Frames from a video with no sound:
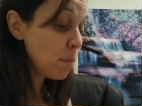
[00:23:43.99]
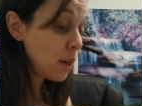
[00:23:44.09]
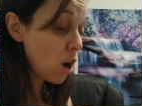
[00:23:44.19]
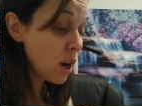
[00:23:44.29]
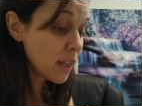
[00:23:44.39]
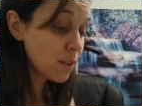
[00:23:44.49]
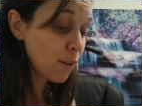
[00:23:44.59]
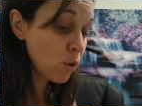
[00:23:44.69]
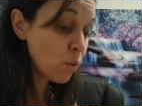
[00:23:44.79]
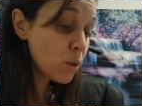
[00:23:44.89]
Mid-August
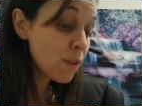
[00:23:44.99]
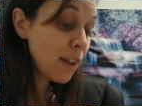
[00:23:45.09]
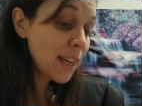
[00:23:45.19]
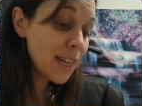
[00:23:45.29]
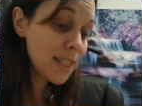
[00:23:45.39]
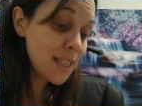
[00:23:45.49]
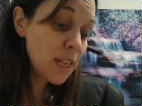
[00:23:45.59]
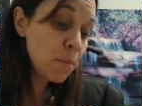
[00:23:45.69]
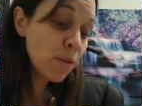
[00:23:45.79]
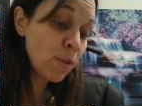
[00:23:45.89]
found Roosevelt and his
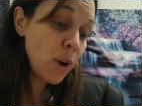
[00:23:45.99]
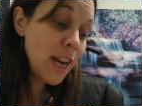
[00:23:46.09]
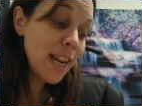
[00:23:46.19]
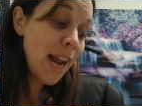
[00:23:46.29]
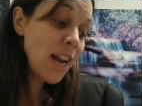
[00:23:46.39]
team of Iranian